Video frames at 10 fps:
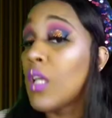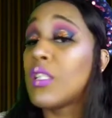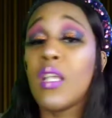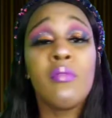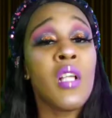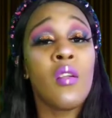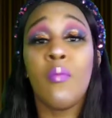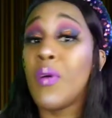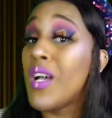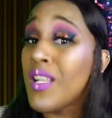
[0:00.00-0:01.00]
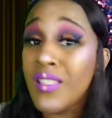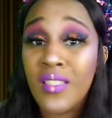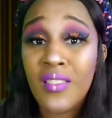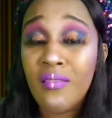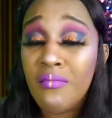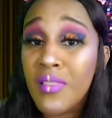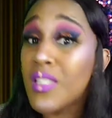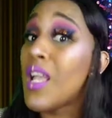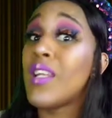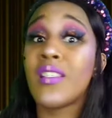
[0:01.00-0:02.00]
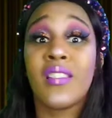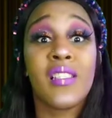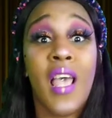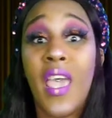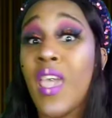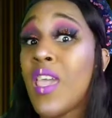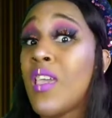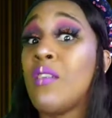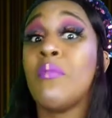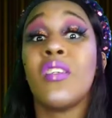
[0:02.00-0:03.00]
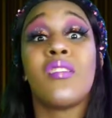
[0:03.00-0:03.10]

Because he was on the bus saying the same